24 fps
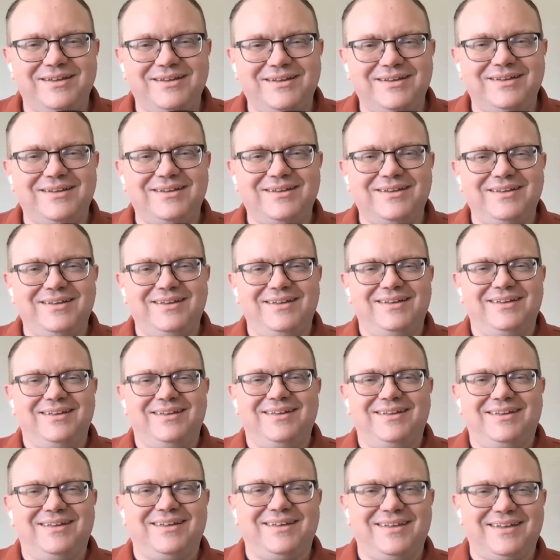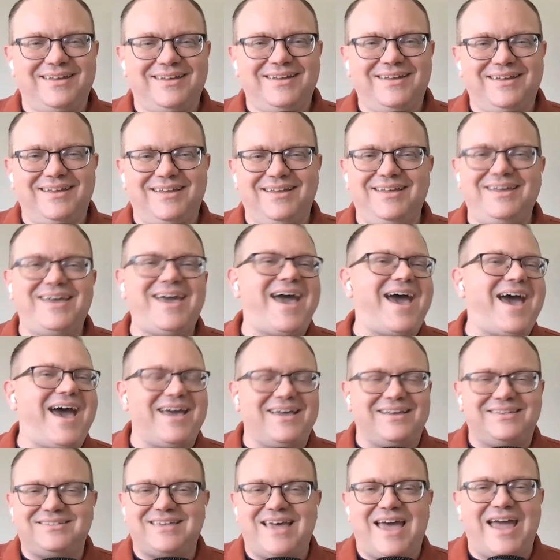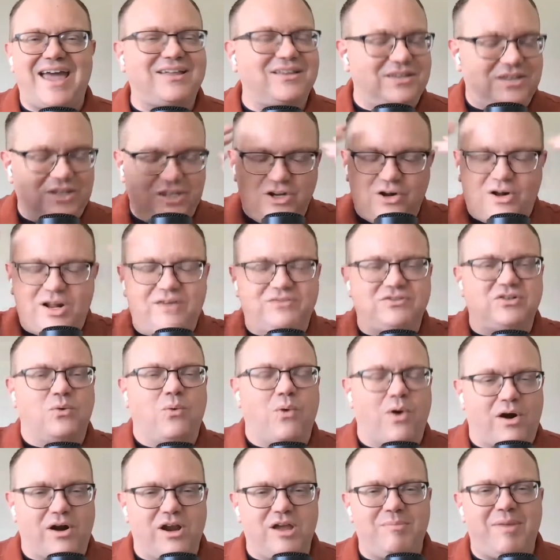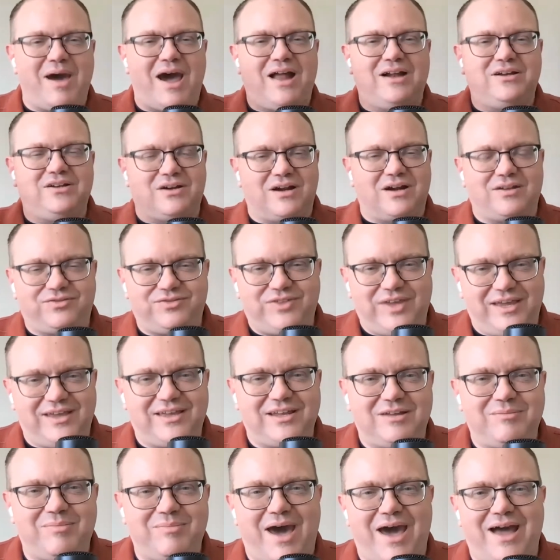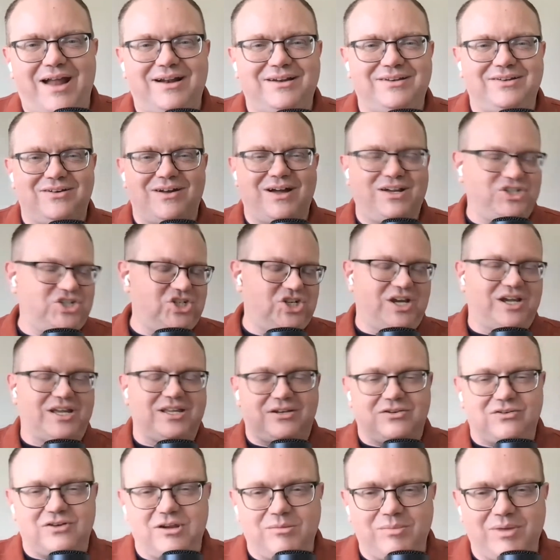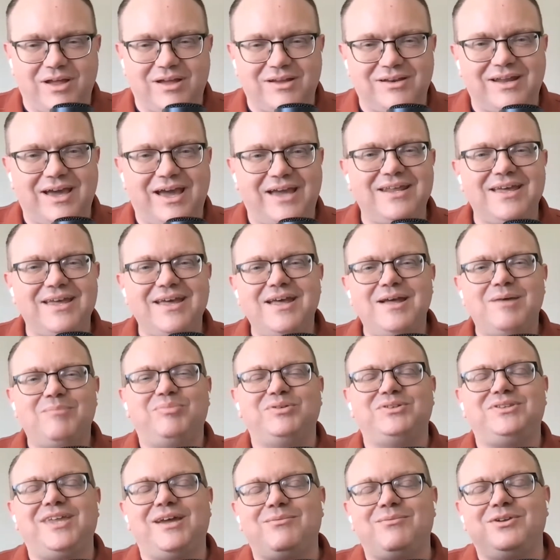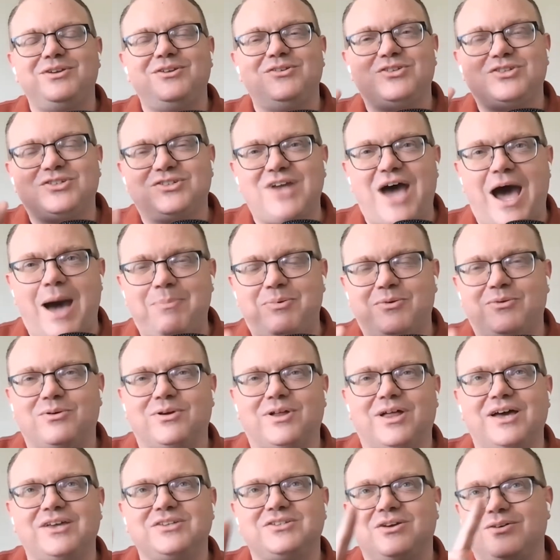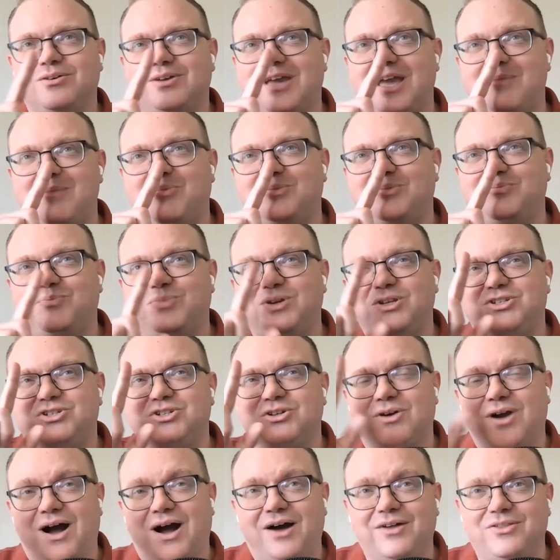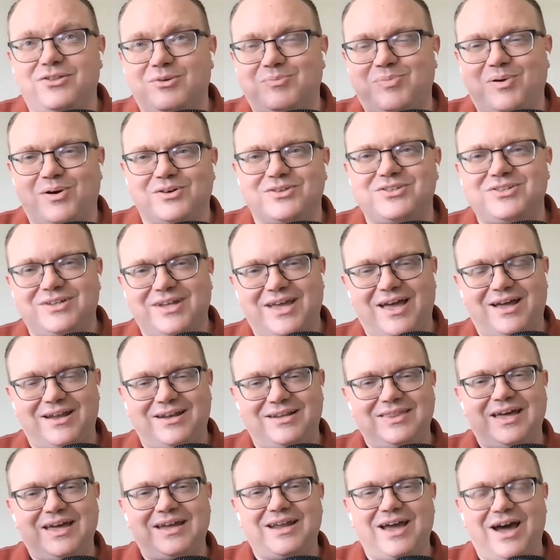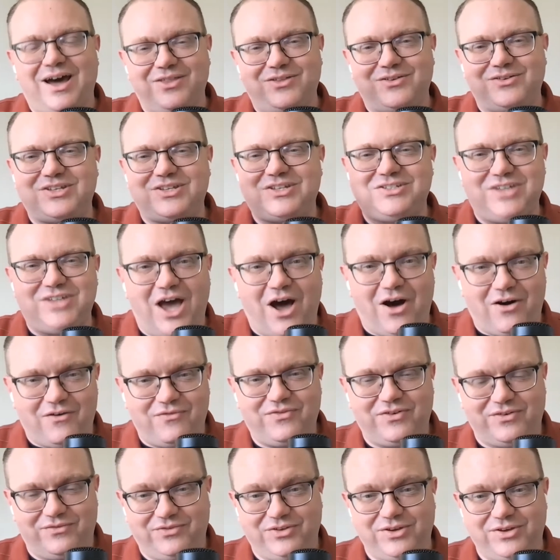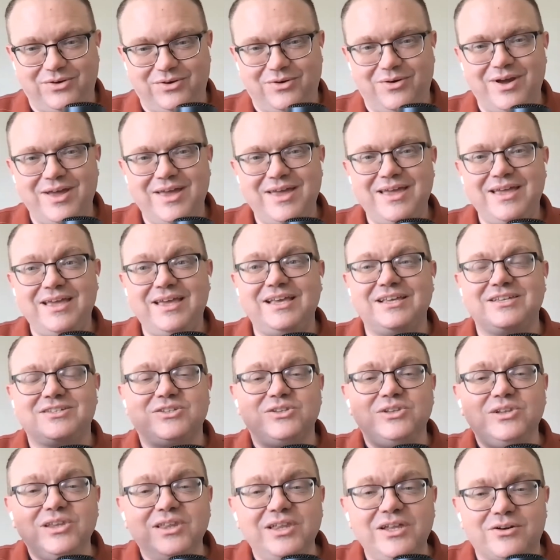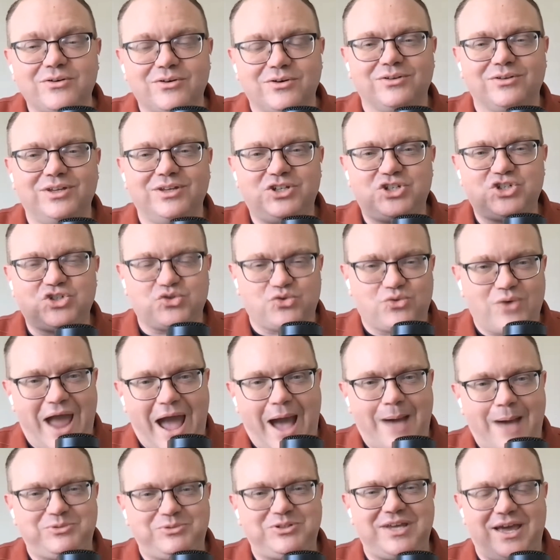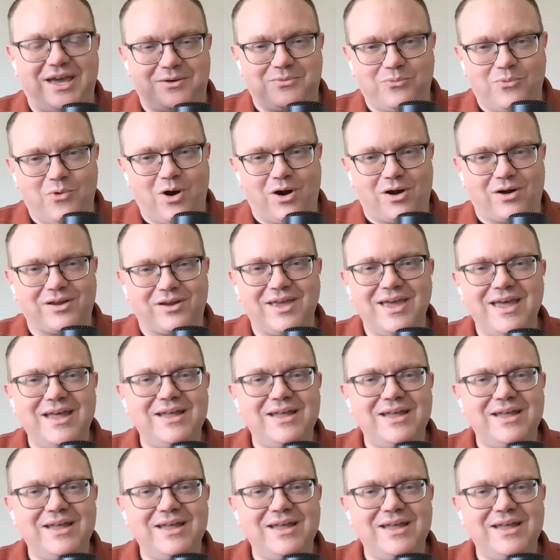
with like work at, at yeah, exactly. You don't have to worry about it. You're yeah. not thinking about it. You're not checking right. your email at night. But then when you stop and realize, okay, but but your other personality, that other self of you, is literally trapped at work.